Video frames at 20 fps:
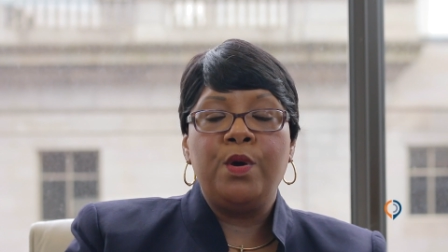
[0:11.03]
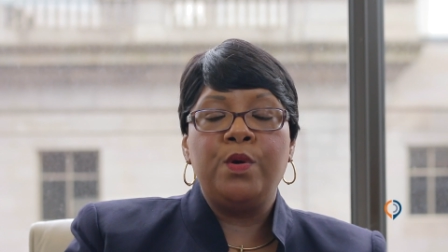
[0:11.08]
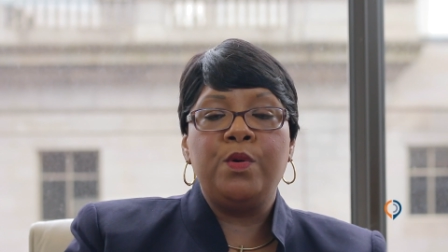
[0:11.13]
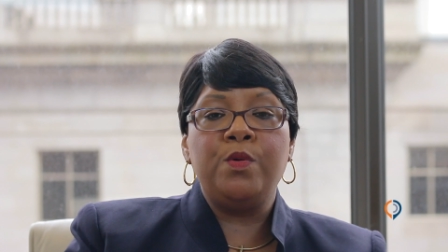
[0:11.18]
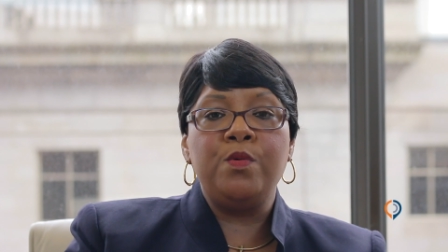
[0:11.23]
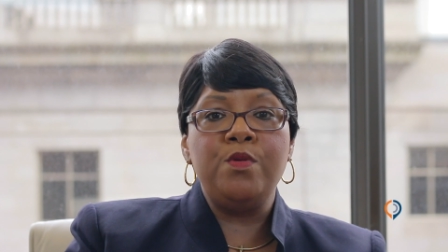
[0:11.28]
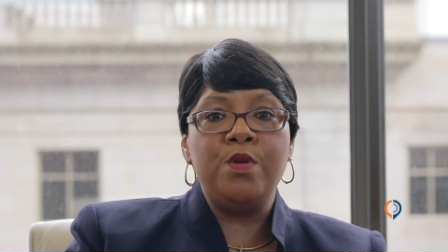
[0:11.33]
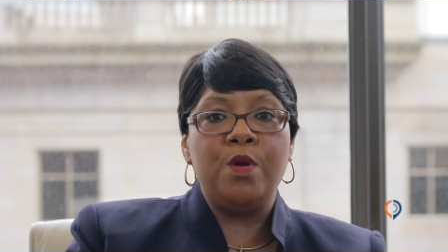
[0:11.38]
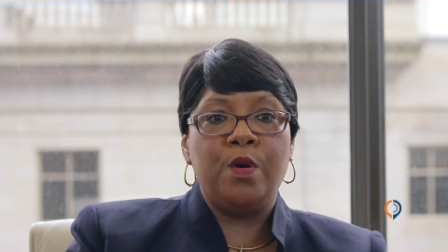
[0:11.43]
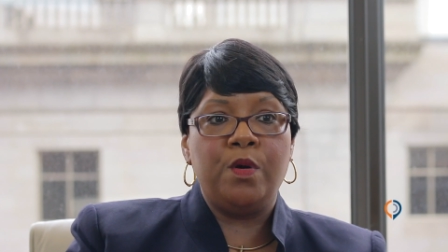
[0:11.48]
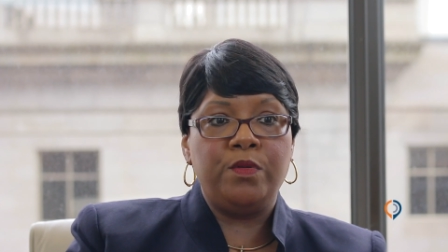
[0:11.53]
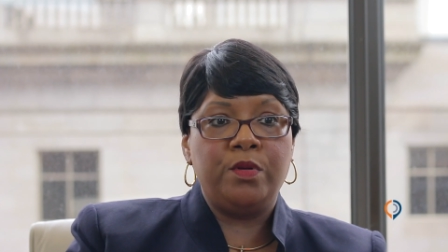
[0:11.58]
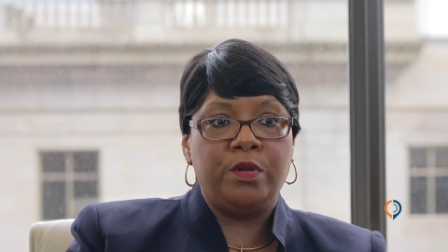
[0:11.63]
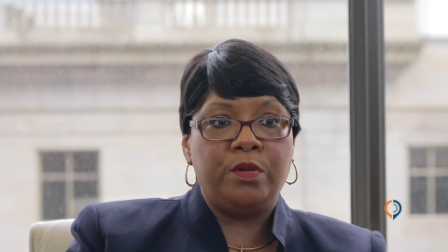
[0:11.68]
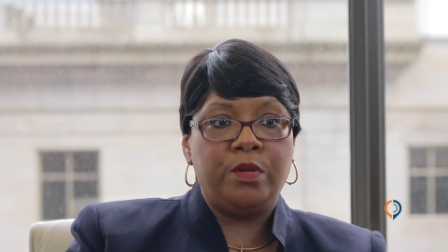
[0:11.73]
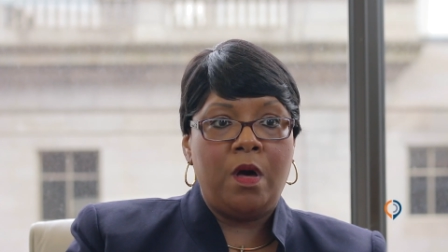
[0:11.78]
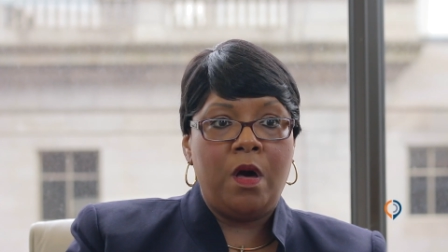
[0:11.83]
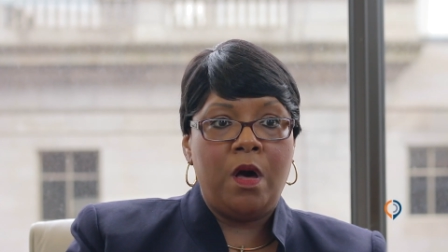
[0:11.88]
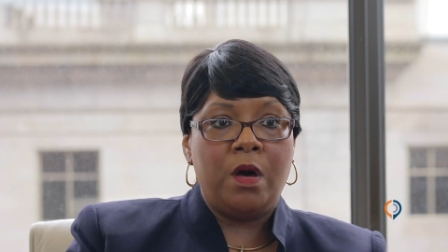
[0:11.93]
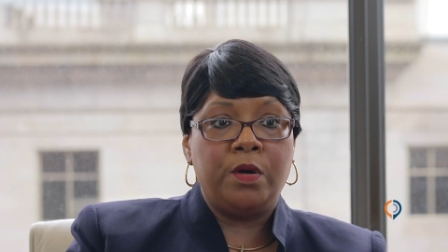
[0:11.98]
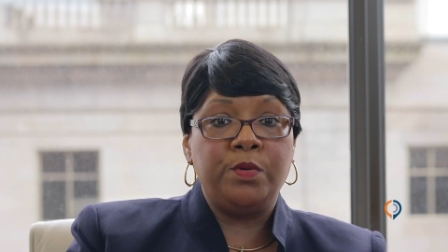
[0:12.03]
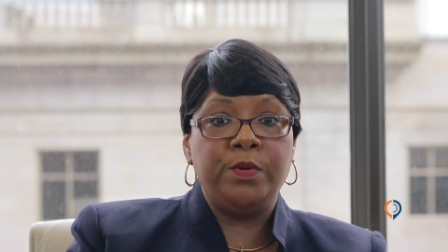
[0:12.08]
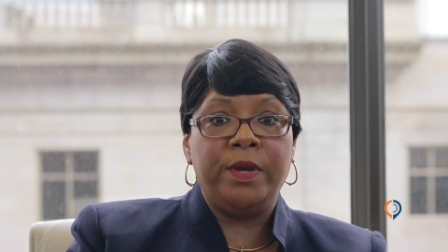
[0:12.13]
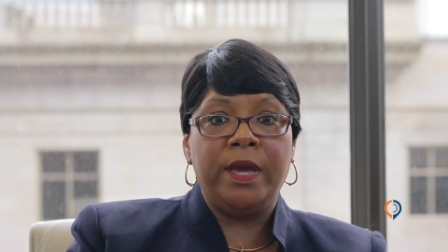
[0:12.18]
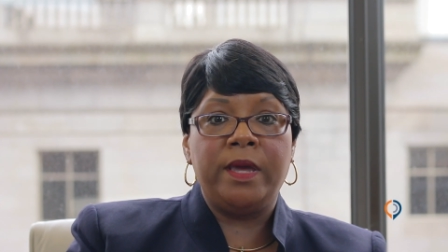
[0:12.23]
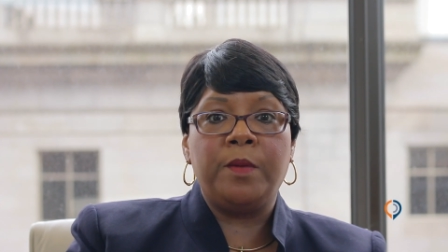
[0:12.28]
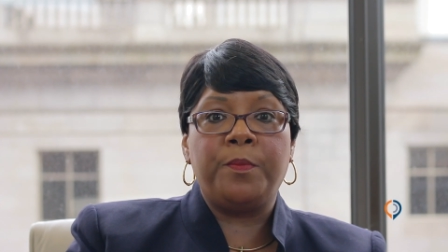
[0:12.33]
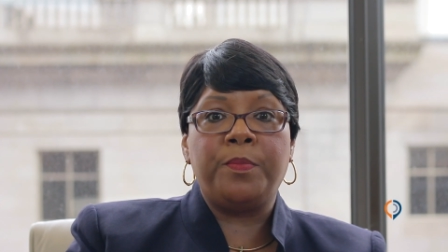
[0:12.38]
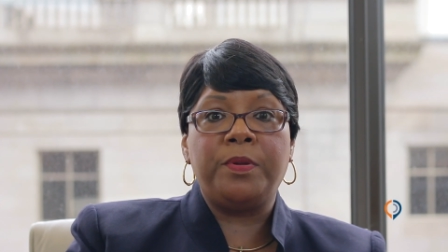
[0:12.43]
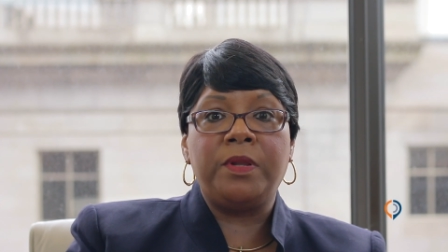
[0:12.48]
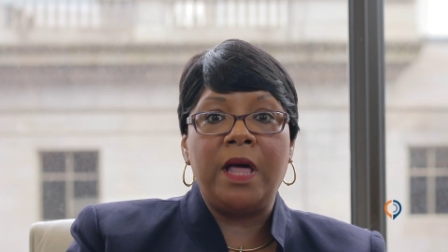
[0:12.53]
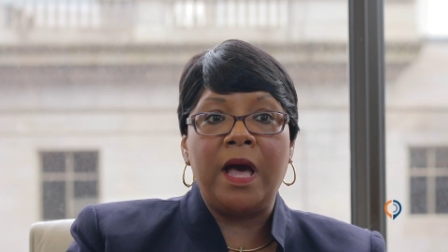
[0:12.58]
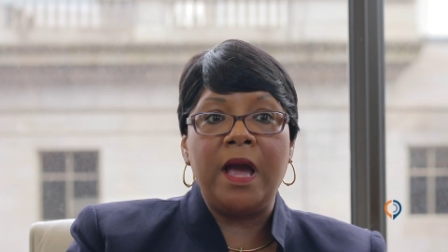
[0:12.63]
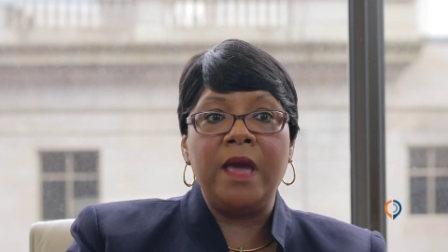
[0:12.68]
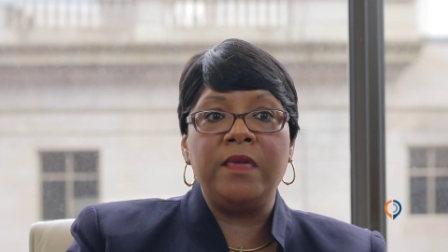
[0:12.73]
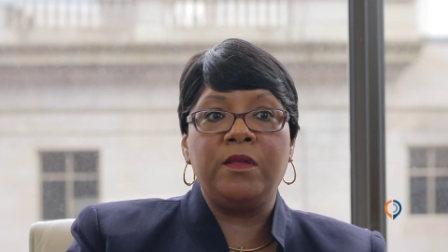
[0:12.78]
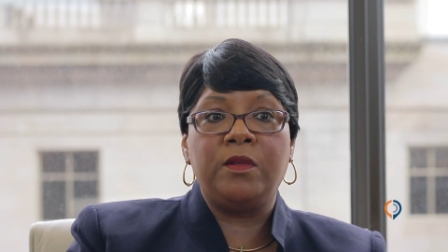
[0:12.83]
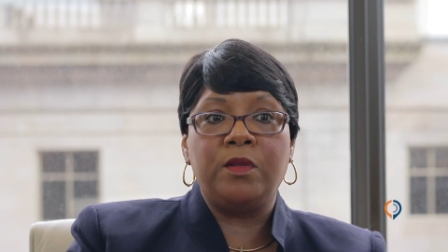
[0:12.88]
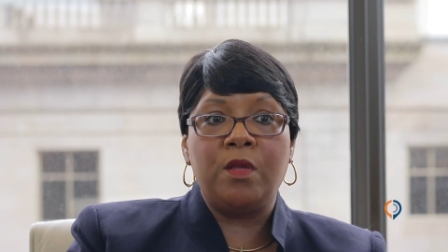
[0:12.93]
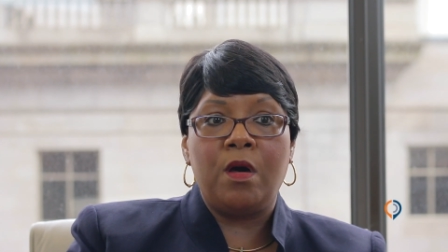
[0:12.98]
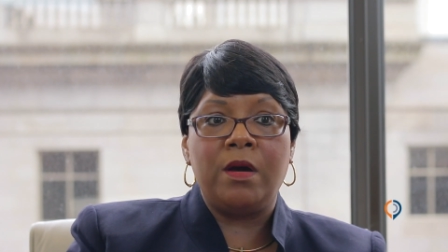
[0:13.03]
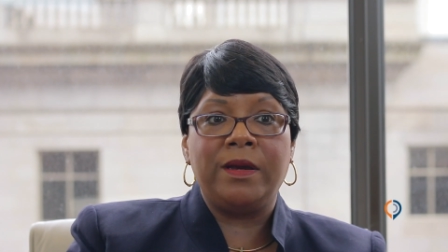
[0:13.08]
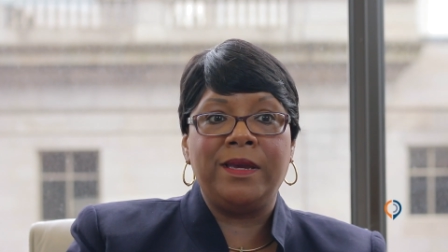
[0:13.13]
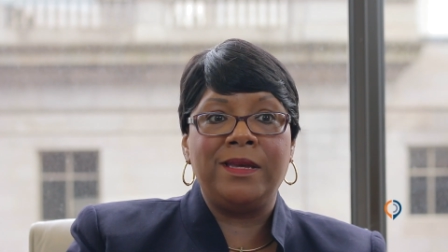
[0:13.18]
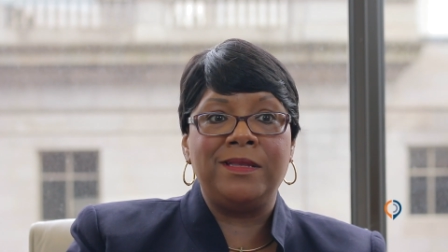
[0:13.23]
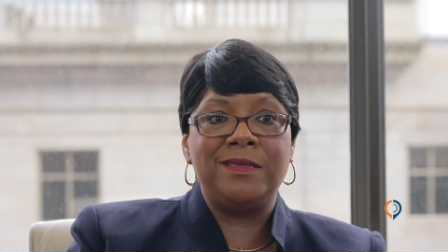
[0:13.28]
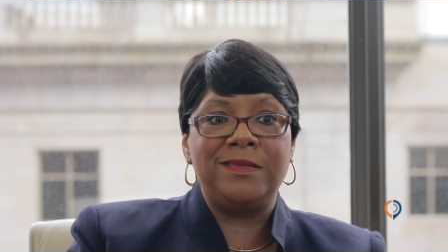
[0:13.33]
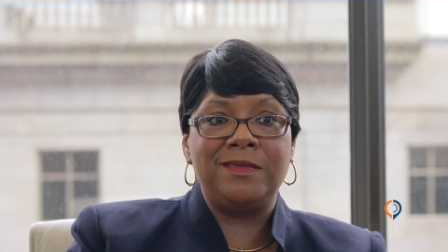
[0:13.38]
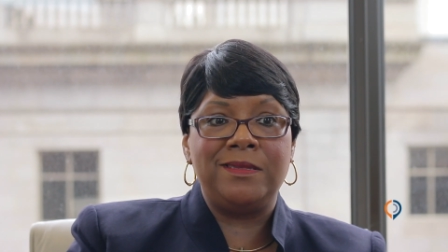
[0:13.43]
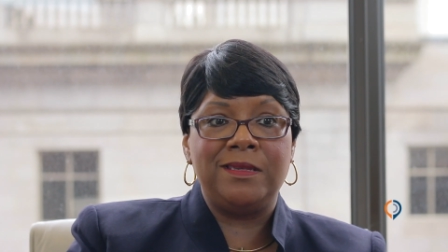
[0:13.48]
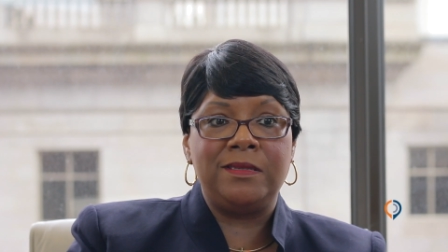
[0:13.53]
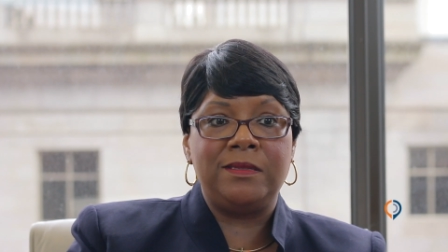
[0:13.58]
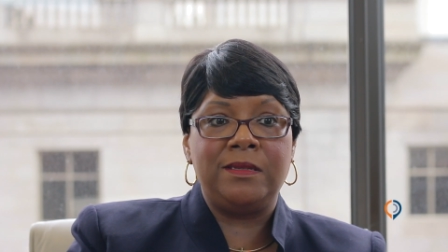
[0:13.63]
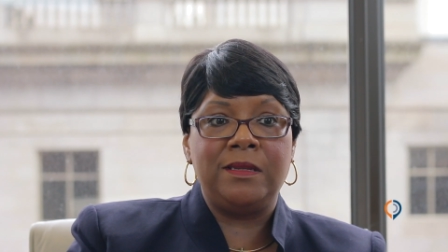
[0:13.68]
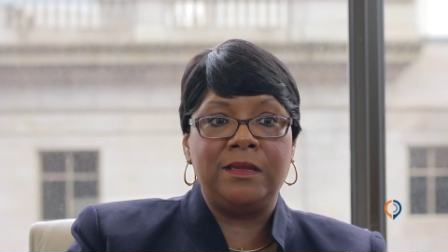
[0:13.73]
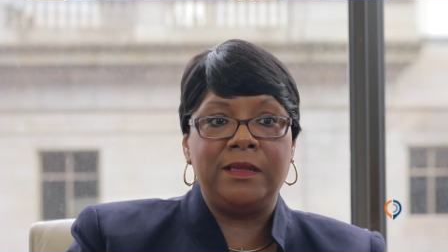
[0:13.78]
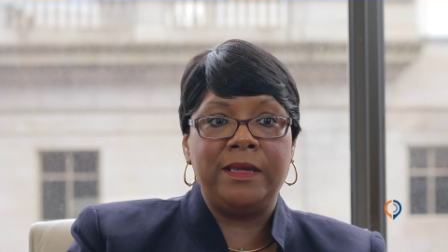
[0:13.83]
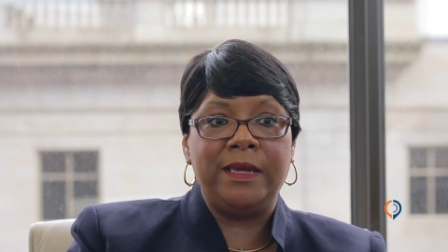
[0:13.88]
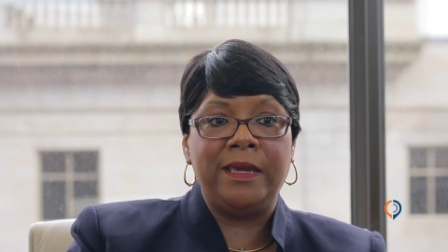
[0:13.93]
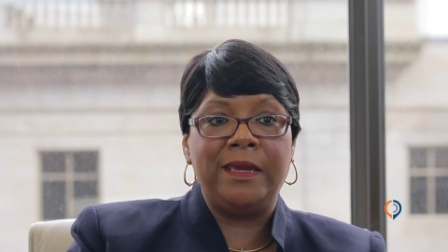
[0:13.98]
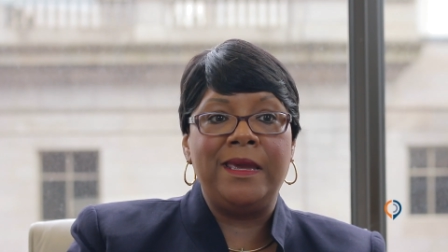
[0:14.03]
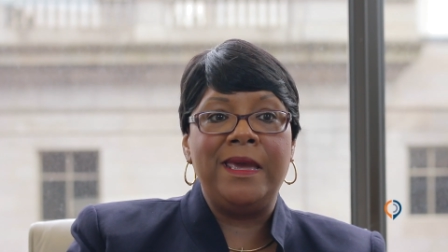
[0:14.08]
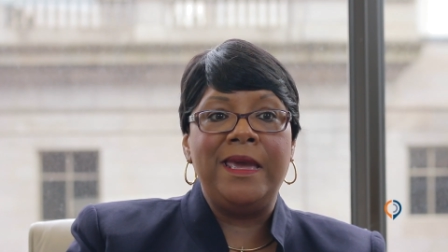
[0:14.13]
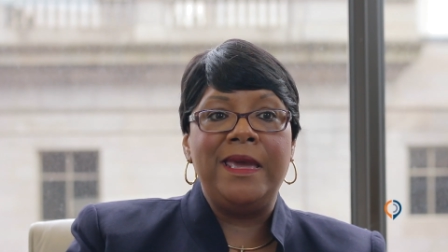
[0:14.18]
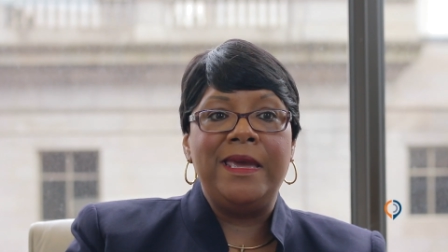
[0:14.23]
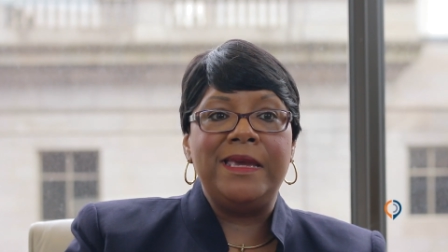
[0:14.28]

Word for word: who know the law, who can apply the law consistently,